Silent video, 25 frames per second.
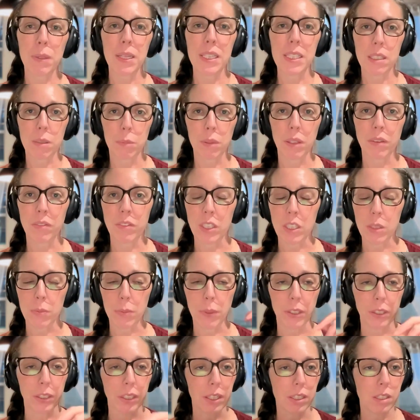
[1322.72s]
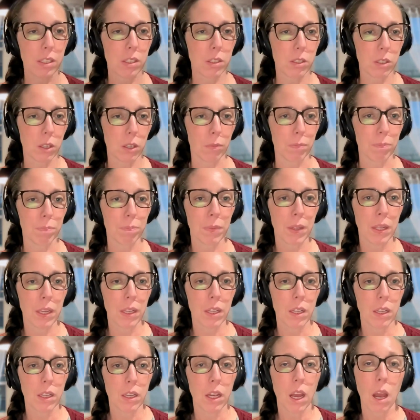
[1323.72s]
some lived experience. So
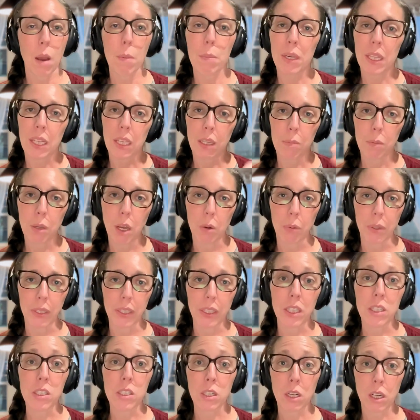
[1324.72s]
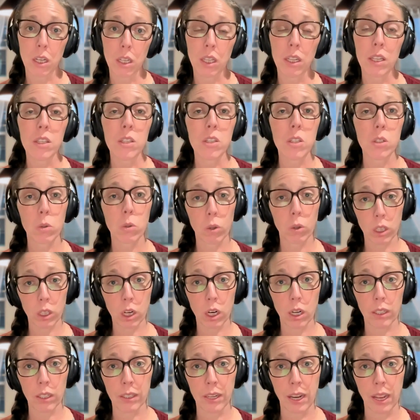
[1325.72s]
I'm going to keep going. Let's talk
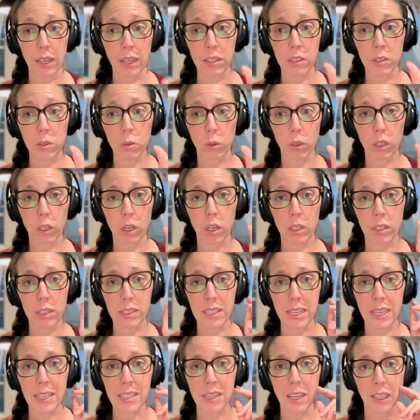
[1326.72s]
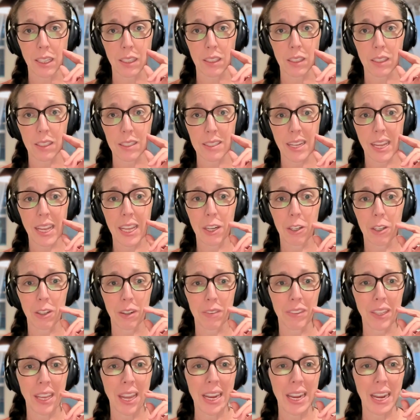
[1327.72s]
scorecard next. Scorecard is that second container of
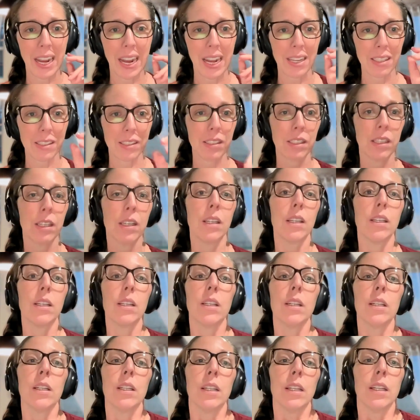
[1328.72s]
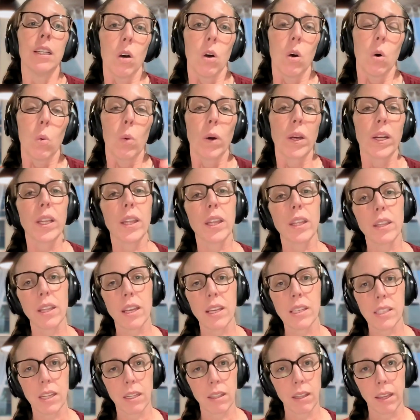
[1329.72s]
chaos. One of the
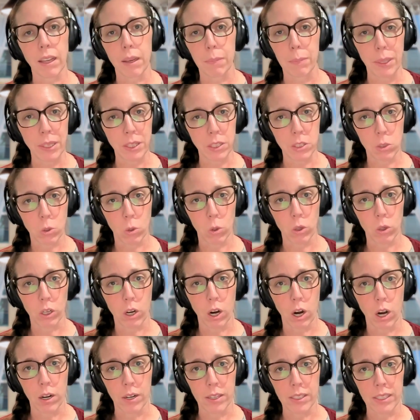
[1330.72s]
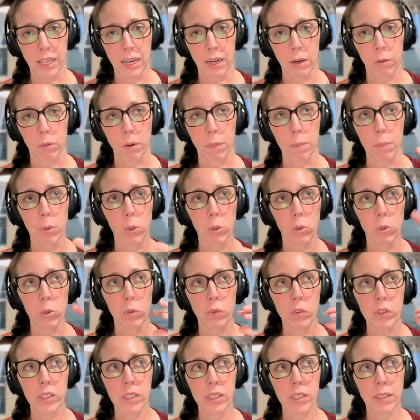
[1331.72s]
things I like about the scorecard is that it
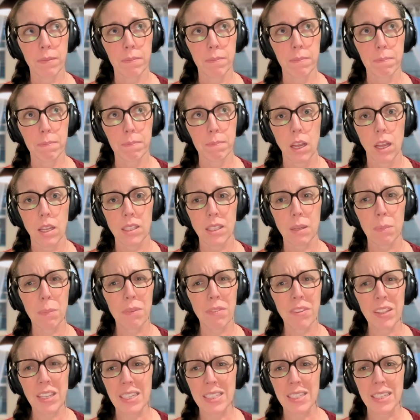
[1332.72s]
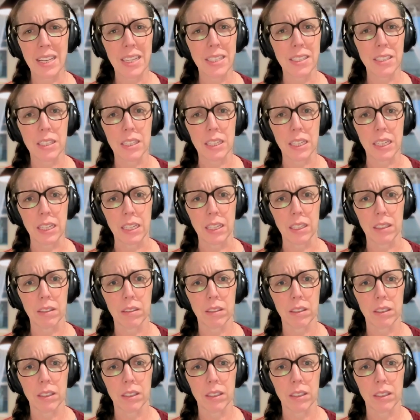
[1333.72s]
removes some of the intensity